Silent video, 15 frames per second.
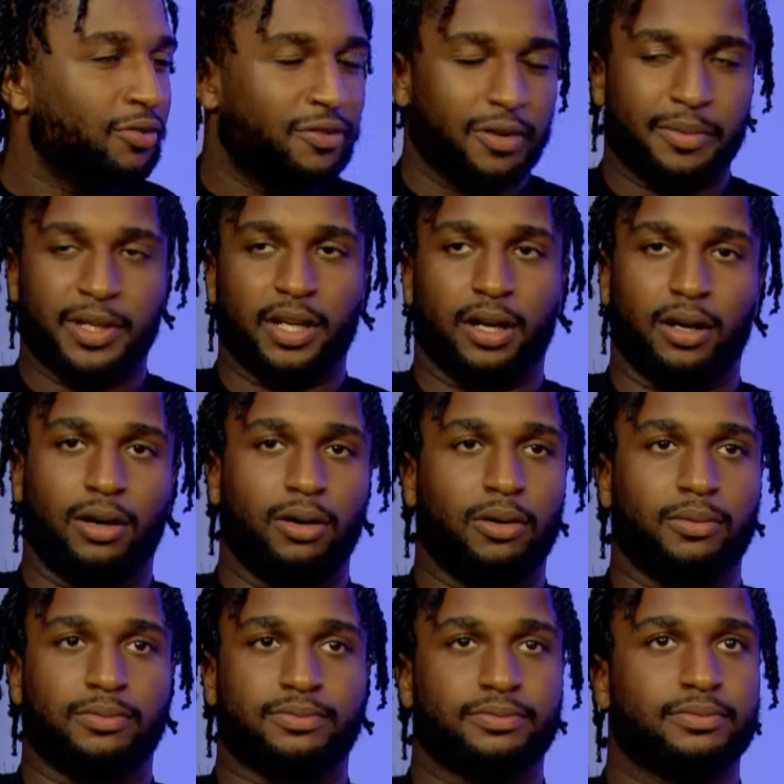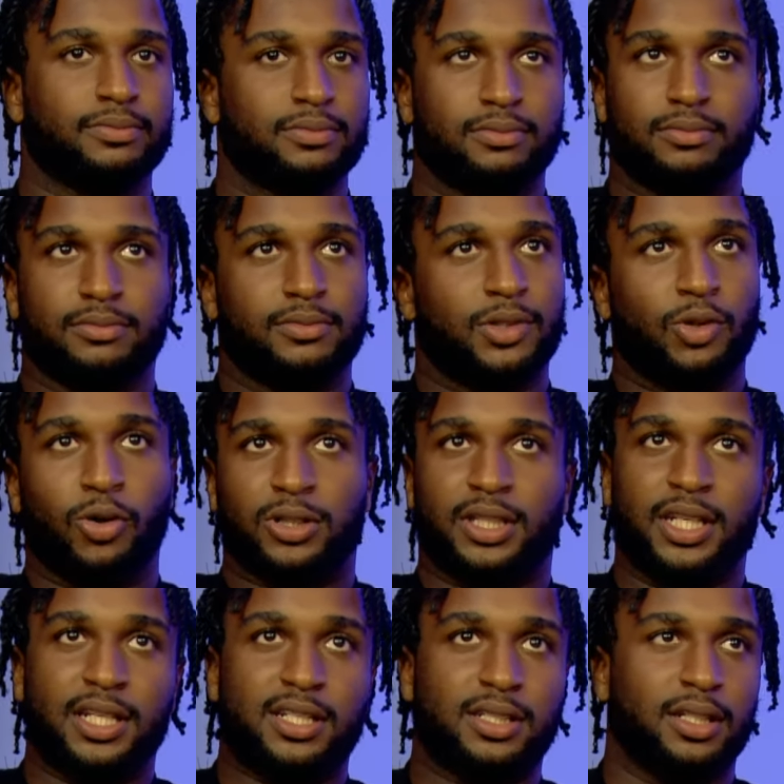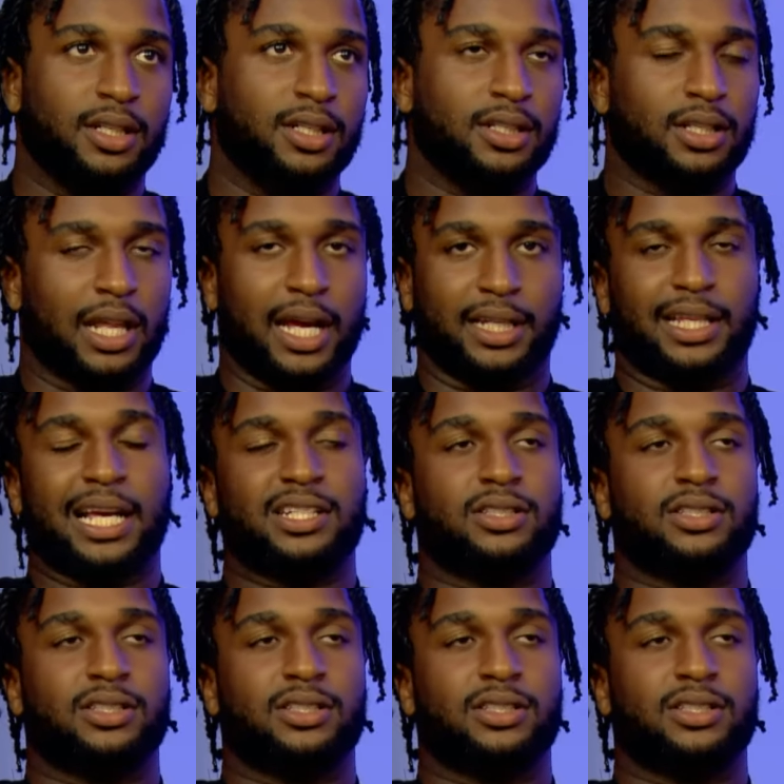feel me, Northeastern, like, that's